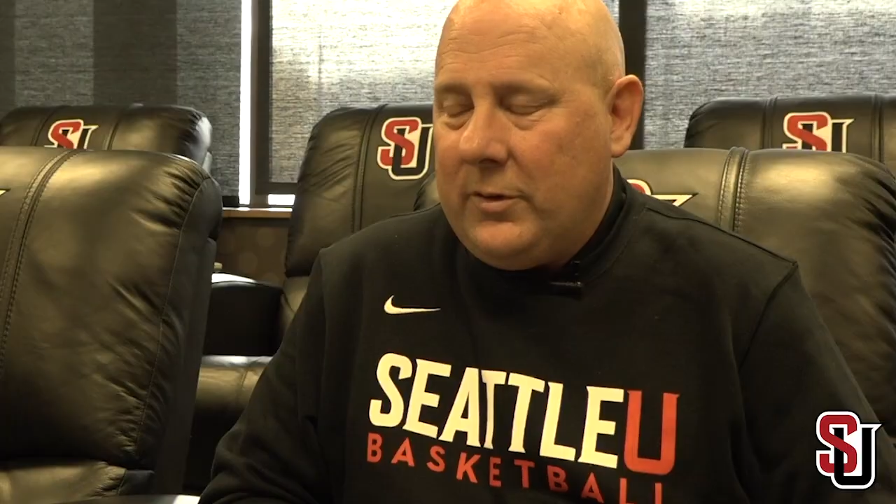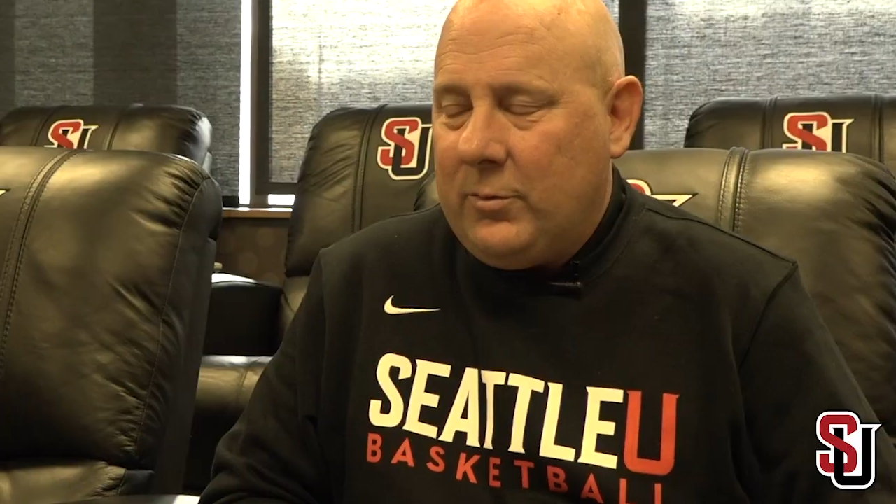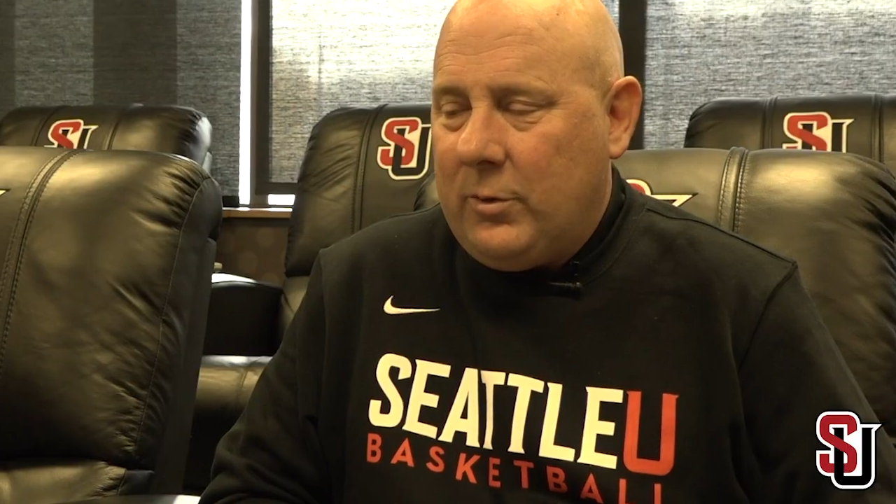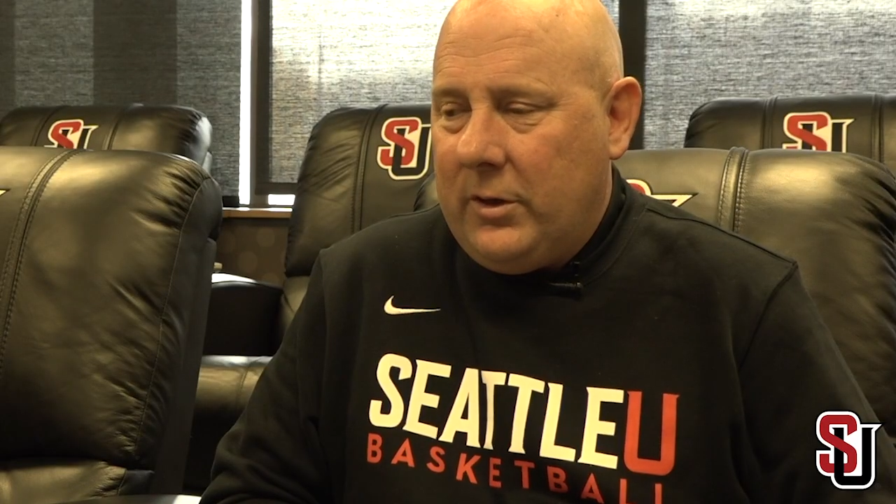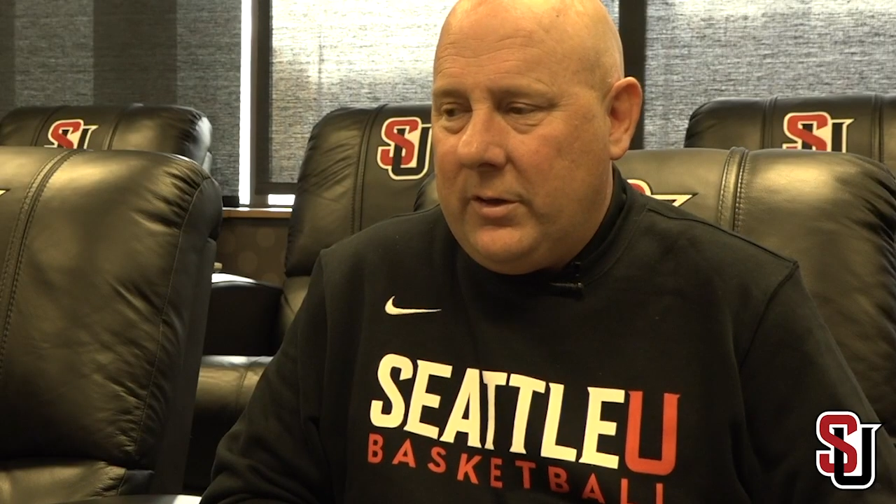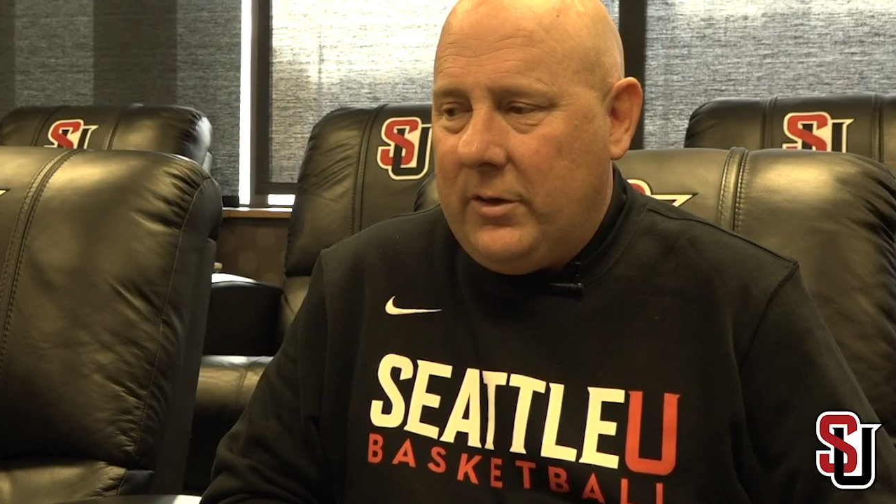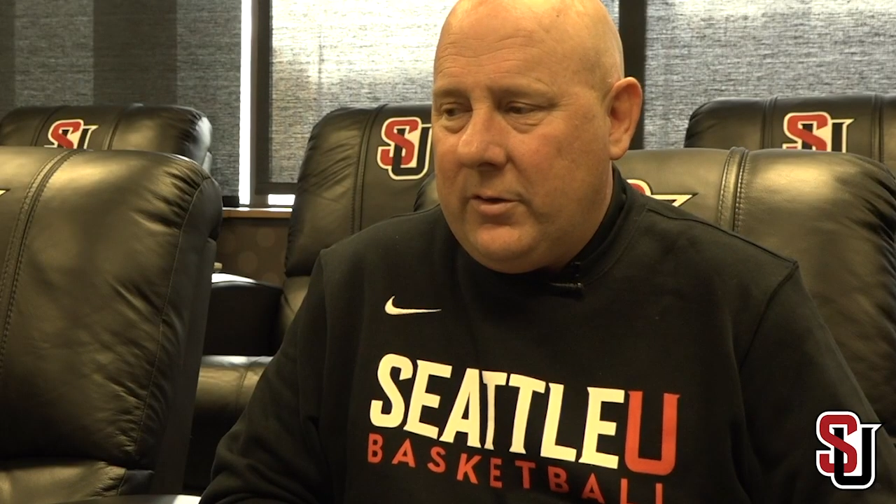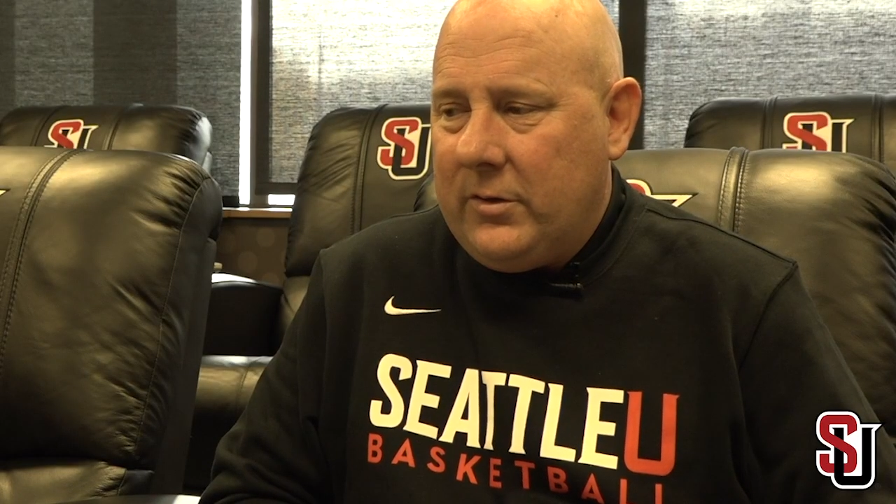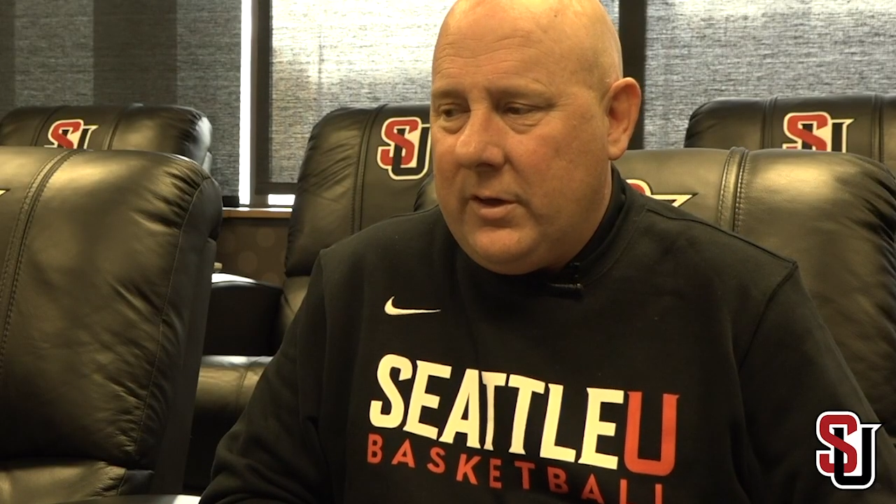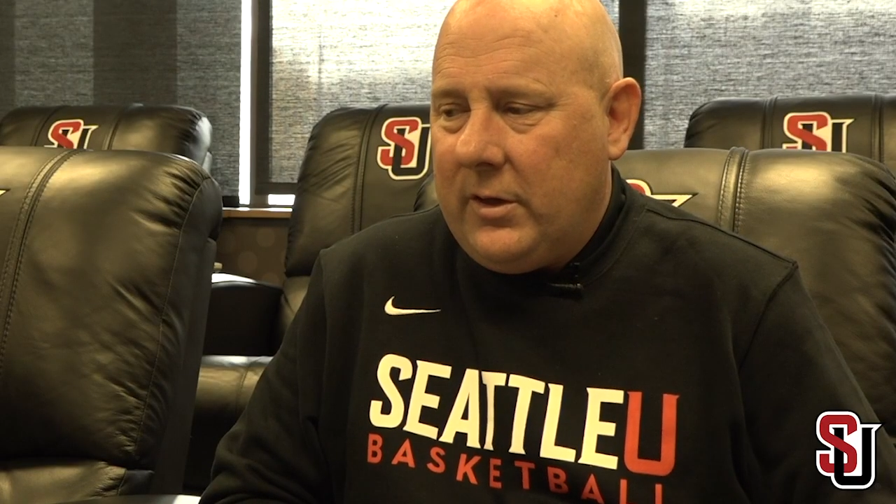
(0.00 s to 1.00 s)
20th year
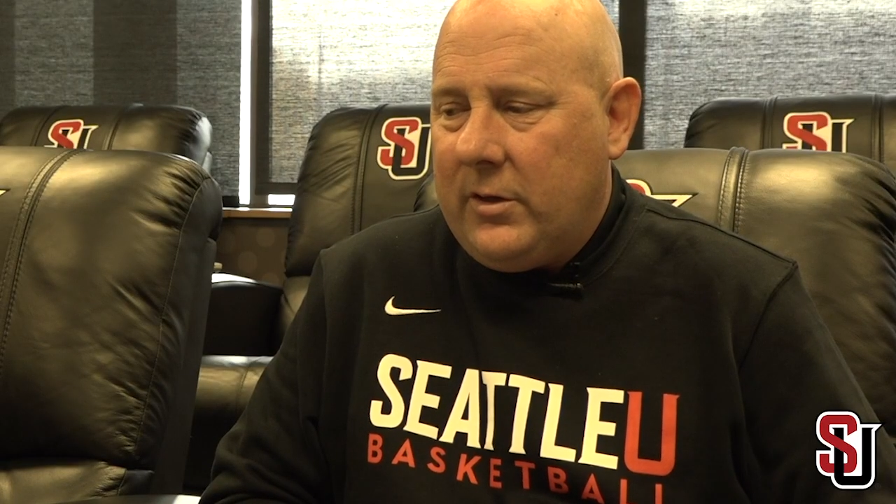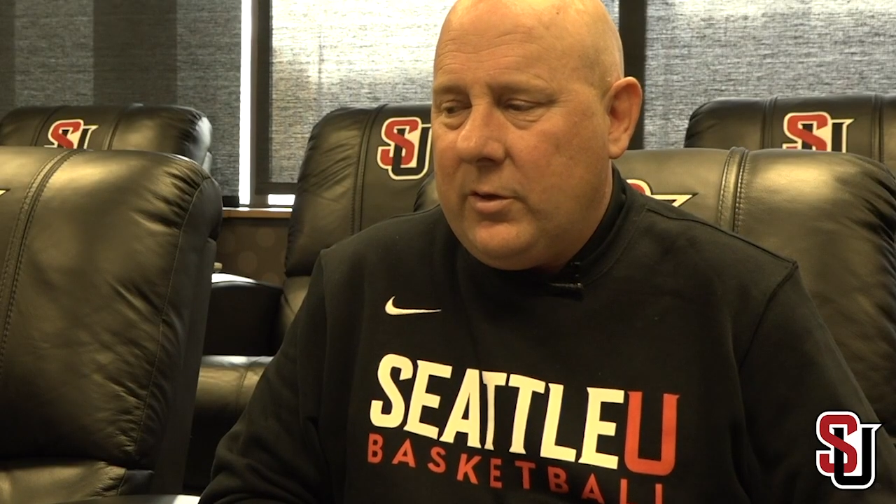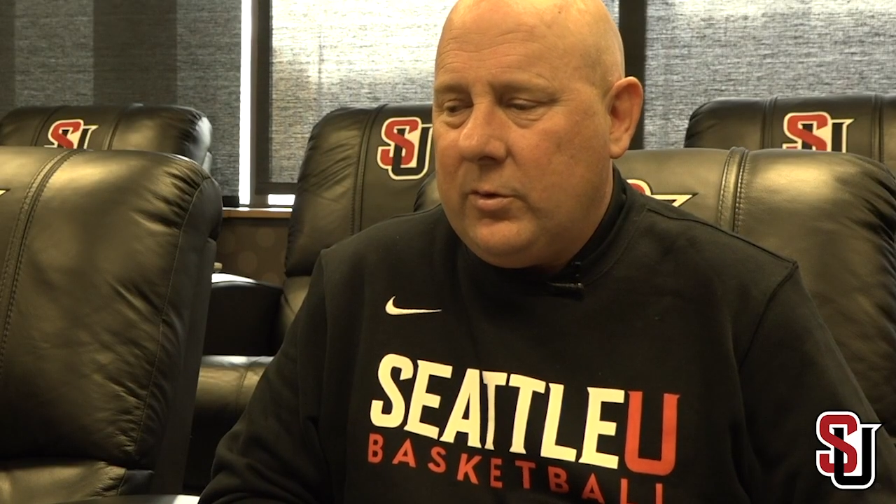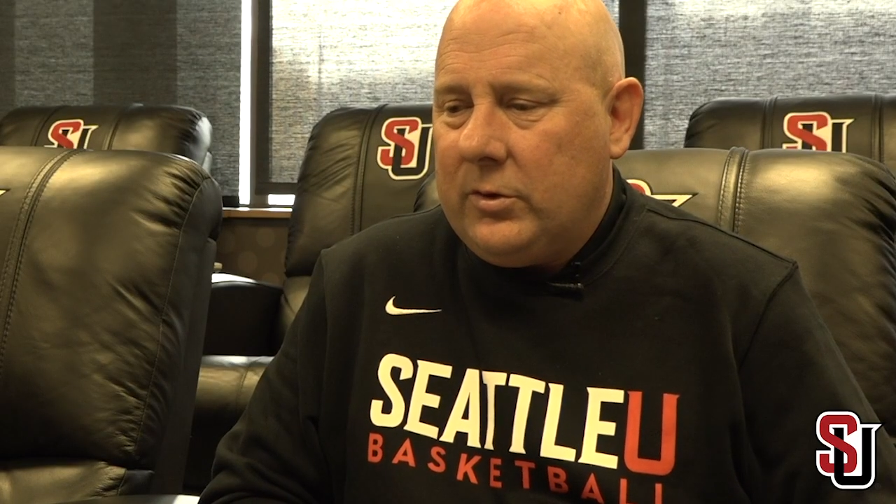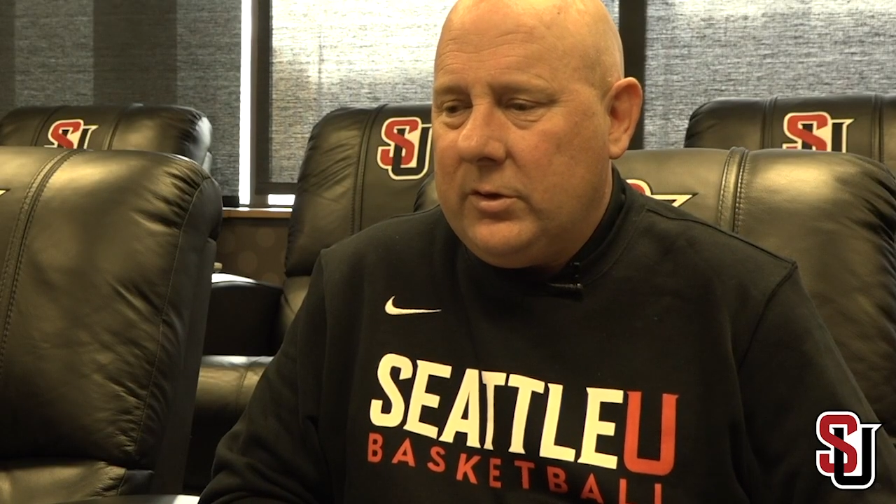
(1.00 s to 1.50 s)
as a head coach,